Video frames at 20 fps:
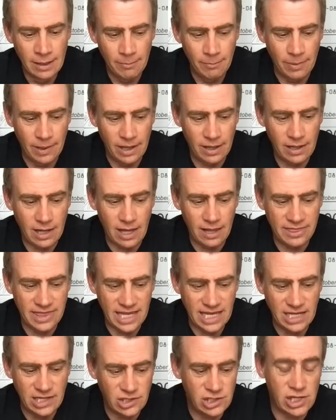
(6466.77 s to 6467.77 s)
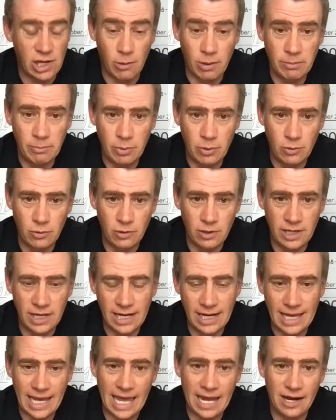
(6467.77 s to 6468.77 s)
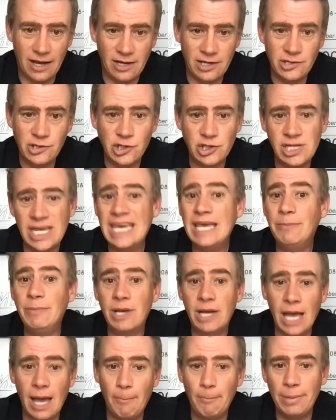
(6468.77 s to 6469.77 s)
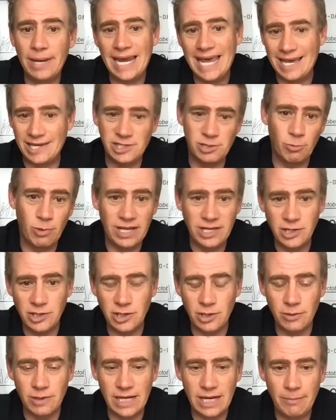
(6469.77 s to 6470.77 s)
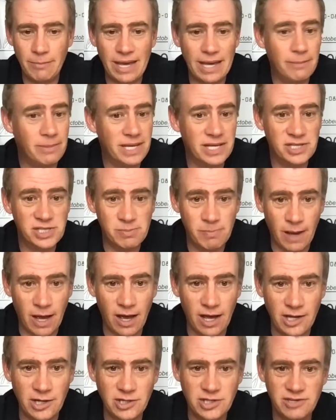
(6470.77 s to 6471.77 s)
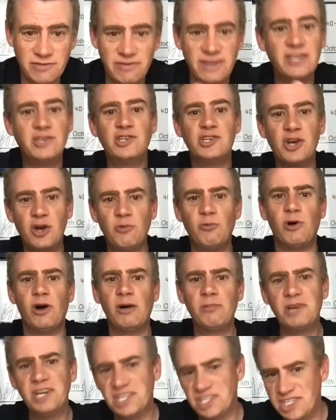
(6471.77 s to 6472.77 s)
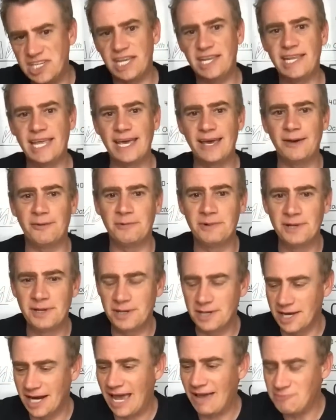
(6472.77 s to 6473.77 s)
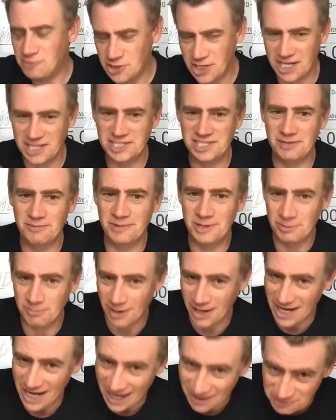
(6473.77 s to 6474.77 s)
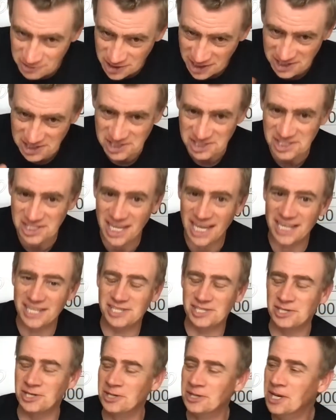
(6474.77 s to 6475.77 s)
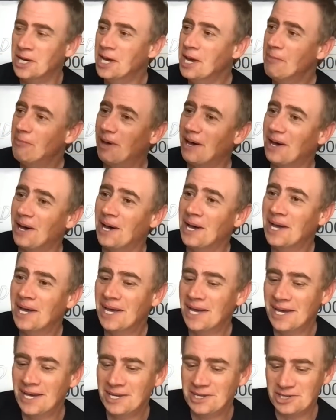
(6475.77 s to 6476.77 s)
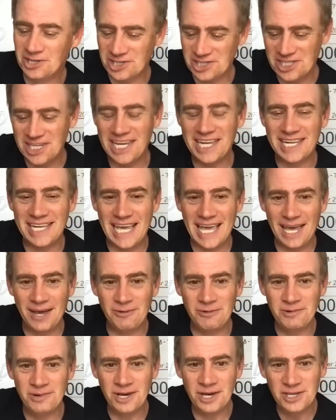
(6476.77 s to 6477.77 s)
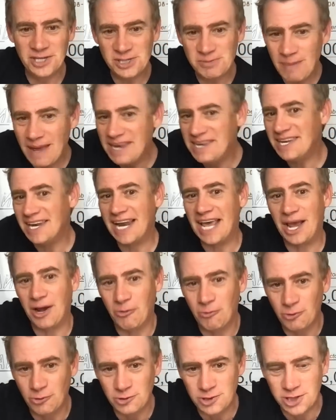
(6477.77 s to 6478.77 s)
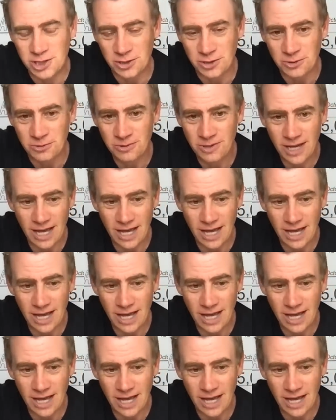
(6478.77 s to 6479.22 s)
but I think it's so important. And again, I can just keep you company as and when you're doing it, maybe inspire you to think, I'm going to sit down. I'm going to have chasing. You might not have chasing status on, but just sit down and spend an hour or two